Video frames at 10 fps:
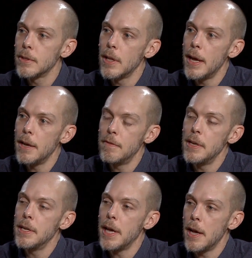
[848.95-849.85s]
the
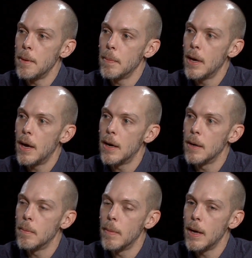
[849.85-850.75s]
AV game
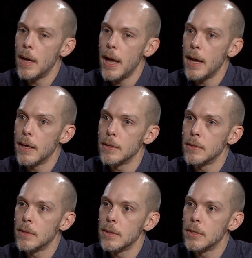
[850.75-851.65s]

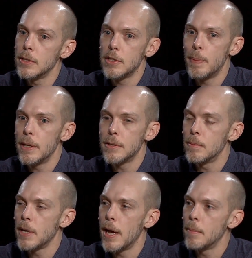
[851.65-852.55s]
and just spent
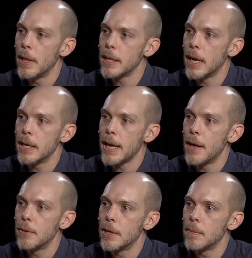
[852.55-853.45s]
some time like kind of
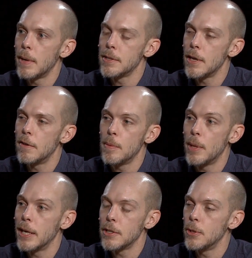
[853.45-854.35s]
gathering myself,
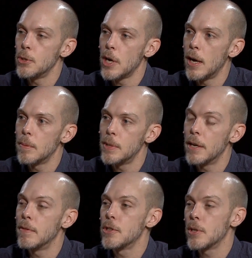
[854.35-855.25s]
applying to new jobs.
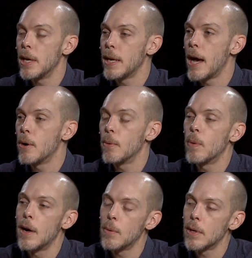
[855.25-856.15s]
And eventually now
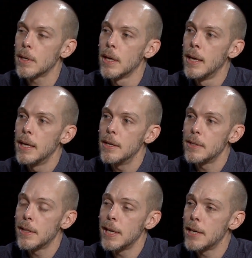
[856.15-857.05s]
where I work
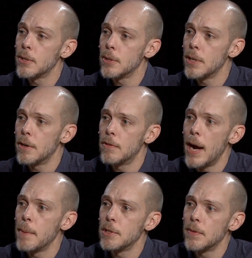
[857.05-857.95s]
is at the National Center
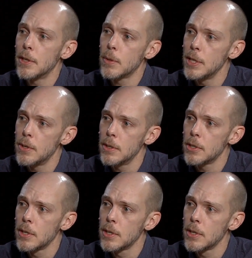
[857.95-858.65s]
for Atmospheric Research.